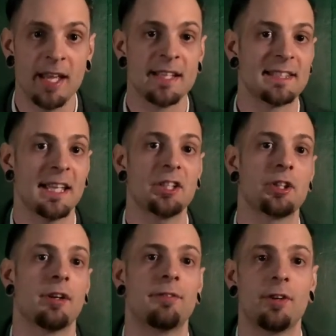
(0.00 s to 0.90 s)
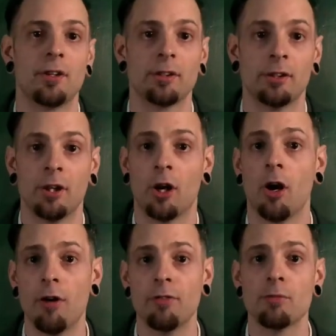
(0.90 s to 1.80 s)
Sideshow folk are
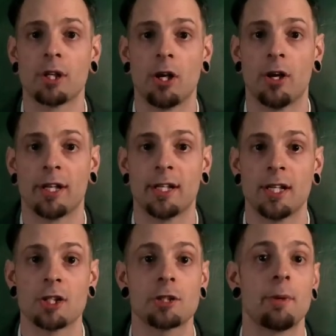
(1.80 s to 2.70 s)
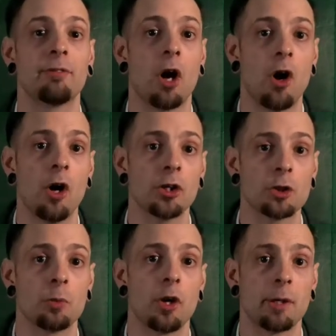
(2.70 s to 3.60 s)
often regarded as some of the
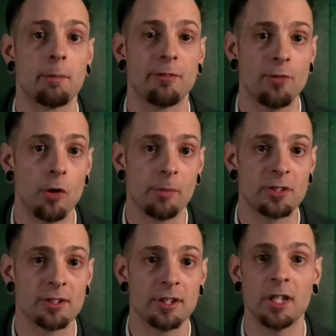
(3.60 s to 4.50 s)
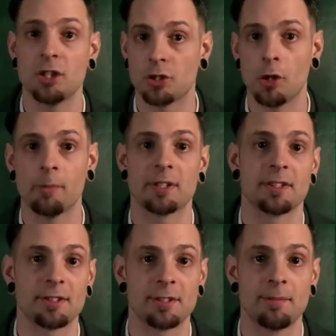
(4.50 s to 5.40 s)
hardest working performers in show
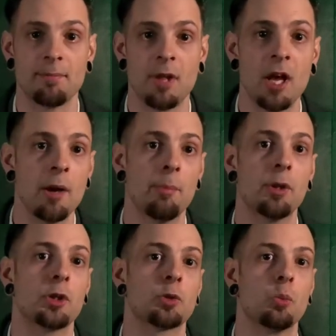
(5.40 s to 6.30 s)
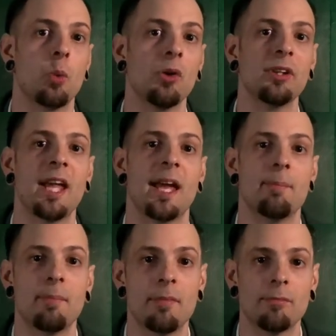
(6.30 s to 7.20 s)
business. But there's one
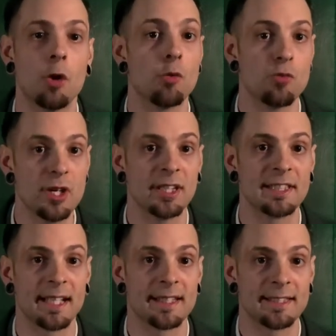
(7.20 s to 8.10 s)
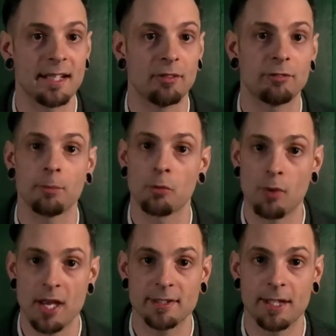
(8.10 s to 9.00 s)
name that really stands out from the
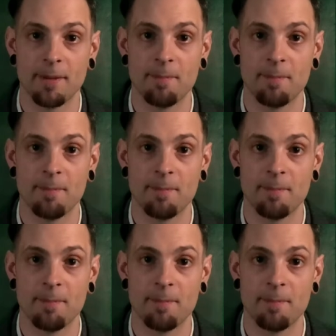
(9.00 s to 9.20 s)
rest.